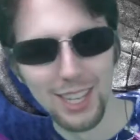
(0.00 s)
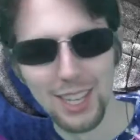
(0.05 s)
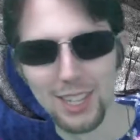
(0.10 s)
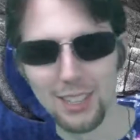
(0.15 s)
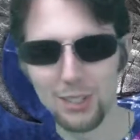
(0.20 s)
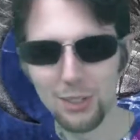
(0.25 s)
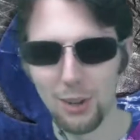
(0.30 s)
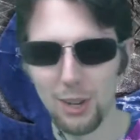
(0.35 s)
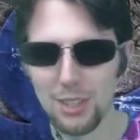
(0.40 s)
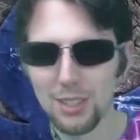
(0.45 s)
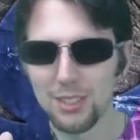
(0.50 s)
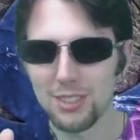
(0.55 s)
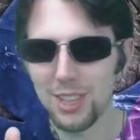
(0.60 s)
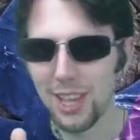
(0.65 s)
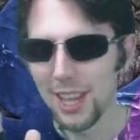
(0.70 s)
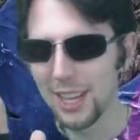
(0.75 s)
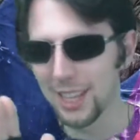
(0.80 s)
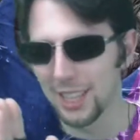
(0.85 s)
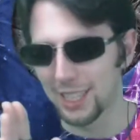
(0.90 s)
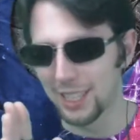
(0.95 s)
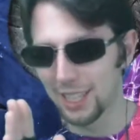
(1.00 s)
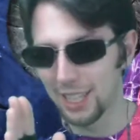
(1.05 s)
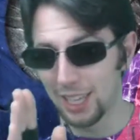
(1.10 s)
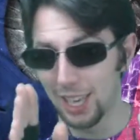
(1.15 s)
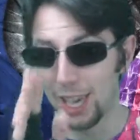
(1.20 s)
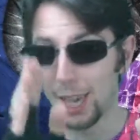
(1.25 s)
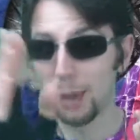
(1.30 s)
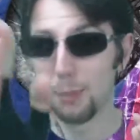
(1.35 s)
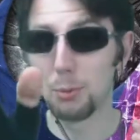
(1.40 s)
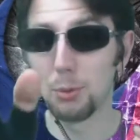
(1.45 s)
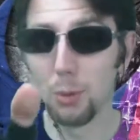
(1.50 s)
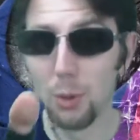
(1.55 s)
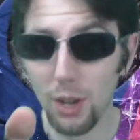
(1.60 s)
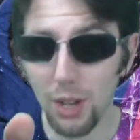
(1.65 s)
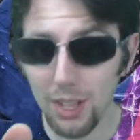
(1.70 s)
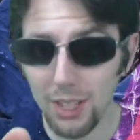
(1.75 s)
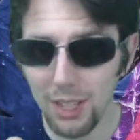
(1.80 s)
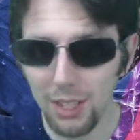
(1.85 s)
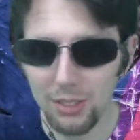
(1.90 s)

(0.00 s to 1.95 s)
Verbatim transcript: So I just kind of kept walking.